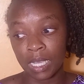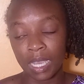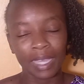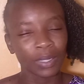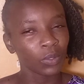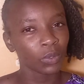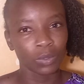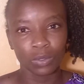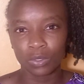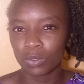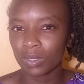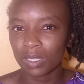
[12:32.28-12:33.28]
I don't know,
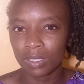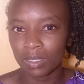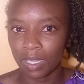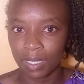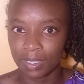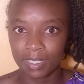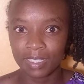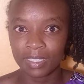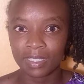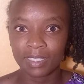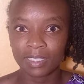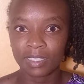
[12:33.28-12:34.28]
you just can't.
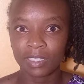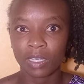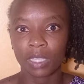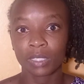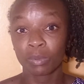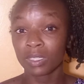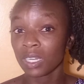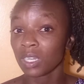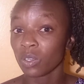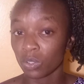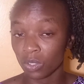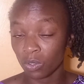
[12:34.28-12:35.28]
Especially
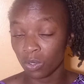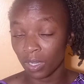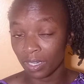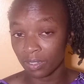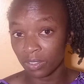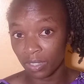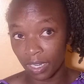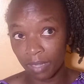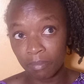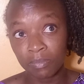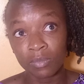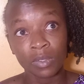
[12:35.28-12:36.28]
on co-curricular,
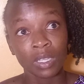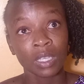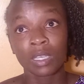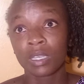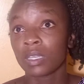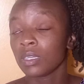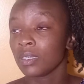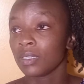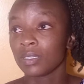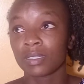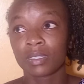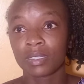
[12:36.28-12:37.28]

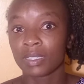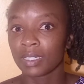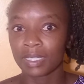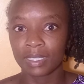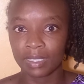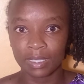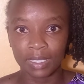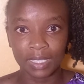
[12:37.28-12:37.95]
it's crazy.